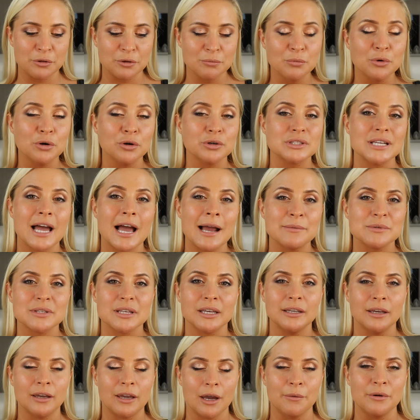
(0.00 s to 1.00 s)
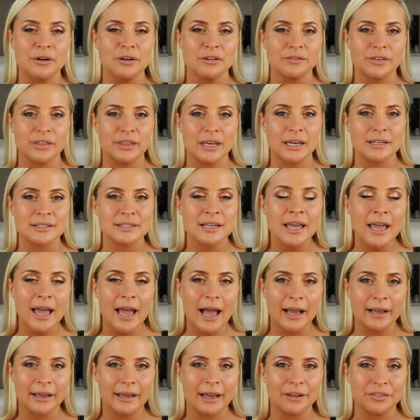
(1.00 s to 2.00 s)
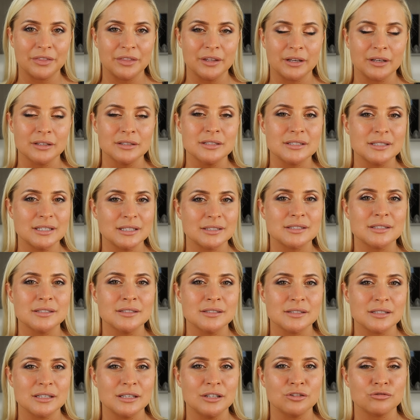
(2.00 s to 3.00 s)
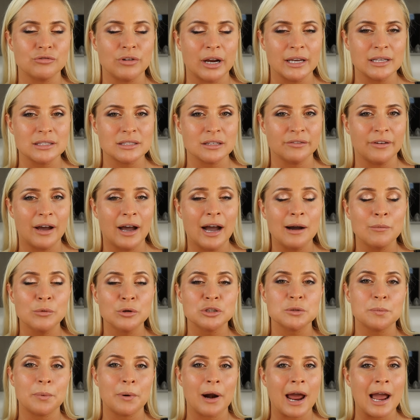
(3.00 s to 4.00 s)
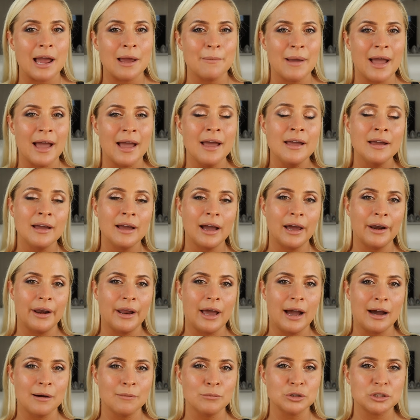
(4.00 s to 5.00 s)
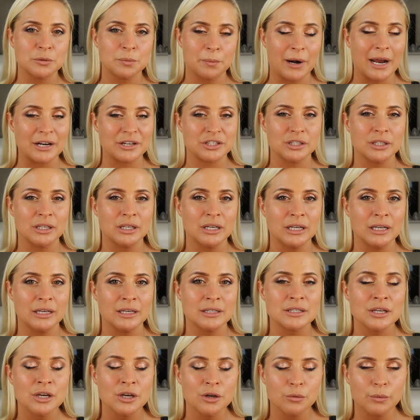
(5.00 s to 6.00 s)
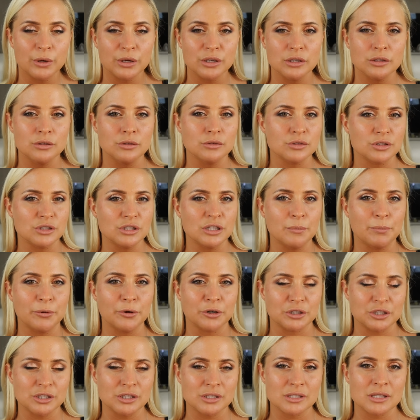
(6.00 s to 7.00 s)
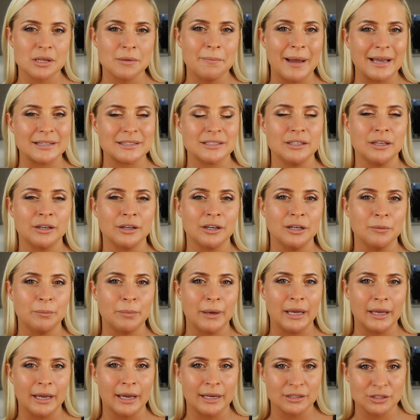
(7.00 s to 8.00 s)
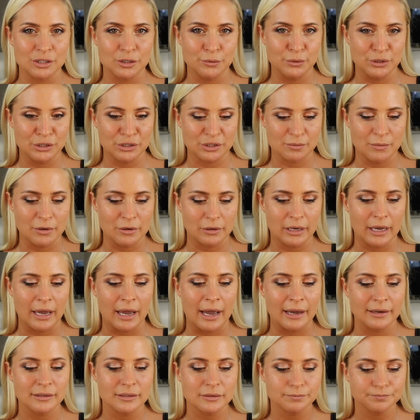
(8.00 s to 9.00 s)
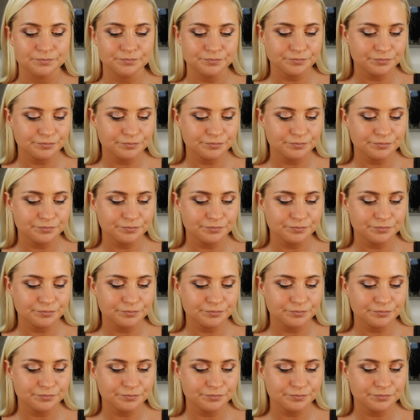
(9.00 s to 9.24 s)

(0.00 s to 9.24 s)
the more times that you go over this and get the consistencies right of how much primer and how much pressure you need when you're using your brushes, the better you're going to be at doing your smoky eyes.